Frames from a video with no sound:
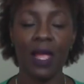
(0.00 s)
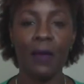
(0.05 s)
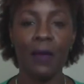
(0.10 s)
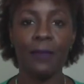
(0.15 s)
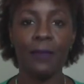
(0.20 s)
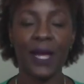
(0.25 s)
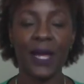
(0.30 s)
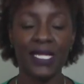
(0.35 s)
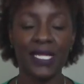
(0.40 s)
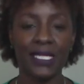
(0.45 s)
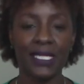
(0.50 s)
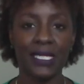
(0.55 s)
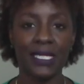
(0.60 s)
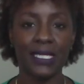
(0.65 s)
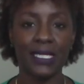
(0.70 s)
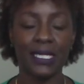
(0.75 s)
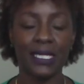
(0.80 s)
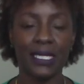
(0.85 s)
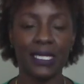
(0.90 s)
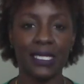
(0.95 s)

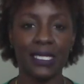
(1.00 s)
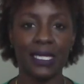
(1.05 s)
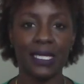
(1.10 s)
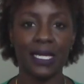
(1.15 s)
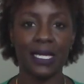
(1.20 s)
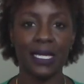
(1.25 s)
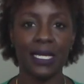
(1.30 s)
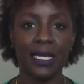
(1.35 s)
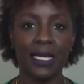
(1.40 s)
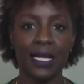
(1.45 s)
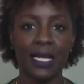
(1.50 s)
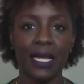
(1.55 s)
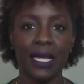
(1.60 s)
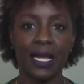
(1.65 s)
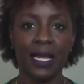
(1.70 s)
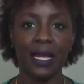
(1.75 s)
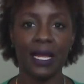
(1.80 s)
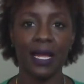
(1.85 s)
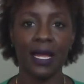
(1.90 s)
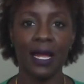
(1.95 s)
Basically,
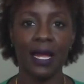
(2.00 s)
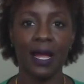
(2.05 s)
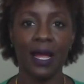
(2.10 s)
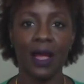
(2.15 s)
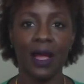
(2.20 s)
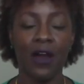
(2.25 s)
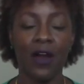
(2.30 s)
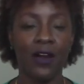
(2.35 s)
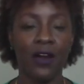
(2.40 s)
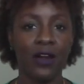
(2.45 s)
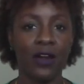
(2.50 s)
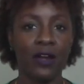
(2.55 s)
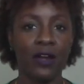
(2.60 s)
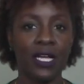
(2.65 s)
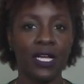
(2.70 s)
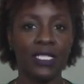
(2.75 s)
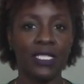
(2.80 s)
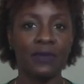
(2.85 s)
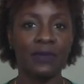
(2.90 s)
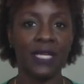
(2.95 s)
her and her
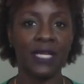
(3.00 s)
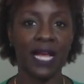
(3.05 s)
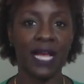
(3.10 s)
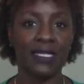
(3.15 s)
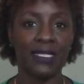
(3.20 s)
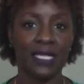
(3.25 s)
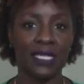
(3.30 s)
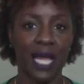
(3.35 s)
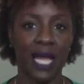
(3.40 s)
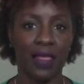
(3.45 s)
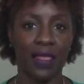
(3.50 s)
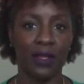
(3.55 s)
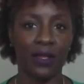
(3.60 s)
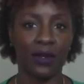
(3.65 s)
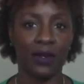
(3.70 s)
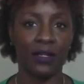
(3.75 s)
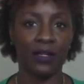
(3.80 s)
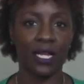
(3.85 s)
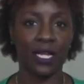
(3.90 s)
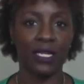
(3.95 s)
husband got
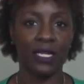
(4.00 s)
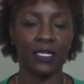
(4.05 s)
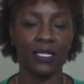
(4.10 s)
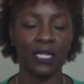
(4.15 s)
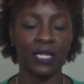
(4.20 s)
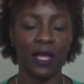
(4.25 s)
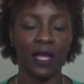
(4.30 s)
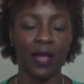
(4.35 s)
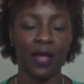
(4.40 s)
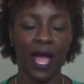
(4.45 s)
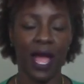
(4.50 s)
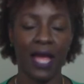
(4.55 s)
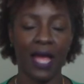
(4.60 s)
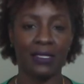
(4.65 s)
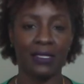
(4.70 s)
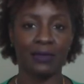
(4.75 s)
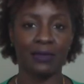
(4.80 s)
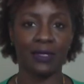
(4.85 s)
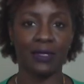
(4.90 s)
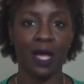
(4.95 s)
together. They, they
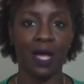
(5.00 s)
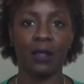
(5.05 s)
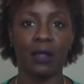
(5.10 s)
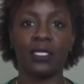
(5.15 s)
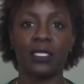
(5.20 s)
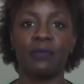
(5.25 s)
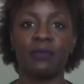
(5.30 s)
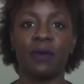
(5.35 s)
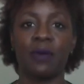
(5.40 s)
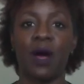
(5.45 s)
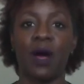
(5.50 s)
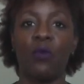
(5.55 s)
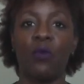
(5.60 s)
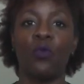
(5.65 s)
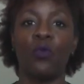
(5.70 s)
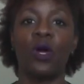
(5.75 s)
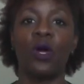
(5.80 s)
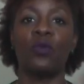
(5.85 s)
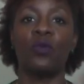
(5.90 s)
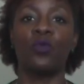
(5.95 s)
had some talks about
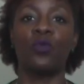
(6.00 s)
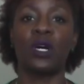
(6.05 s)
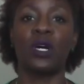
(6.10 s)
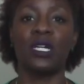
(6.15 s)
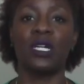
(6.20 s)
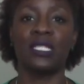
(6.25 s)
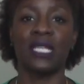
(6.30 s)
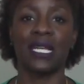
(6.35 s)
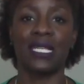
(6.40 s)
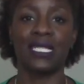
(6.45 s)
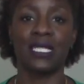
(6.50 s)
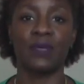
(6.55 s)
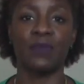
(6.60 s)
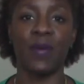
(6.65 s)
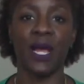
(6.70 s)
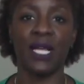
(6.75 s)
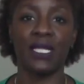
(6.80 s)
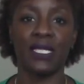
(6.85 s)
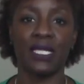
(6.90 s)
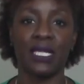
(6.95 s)
what was
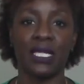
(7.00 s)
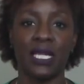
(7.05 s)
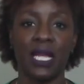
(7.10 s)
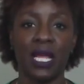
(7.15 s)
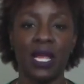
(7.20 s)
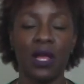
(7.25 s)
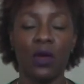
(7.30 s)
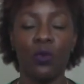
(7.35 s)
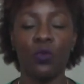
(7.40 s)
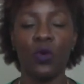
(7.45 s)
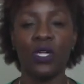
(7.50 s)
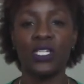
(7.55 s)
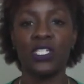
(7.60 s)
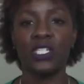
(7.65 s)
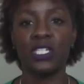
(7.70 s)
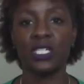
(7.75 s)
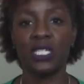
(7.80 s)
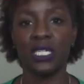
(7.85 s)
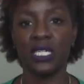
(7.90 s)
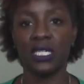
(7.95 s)
expected, what
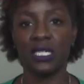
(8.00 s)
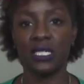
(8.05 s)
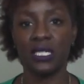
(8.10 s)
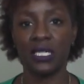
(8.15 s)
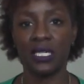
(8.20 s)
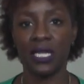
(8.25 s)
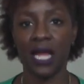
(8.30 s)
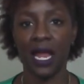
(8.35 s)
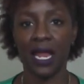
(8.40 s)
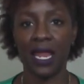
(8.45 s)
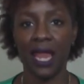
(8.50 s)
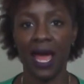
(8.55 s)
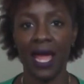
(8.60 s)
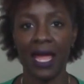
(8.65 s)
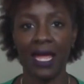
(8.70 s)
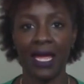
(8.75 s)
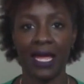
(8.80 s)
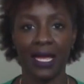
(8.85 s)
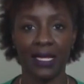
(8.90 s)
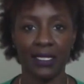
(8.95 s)
she did and did not
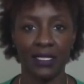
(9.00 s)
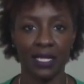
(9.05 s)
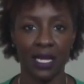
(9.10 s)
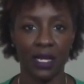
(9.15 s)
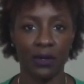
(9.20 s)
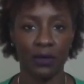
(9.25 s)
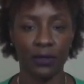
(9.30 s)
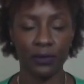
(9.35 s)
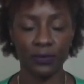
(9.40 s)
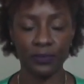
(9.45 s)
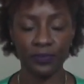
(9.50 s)
like, et cetera.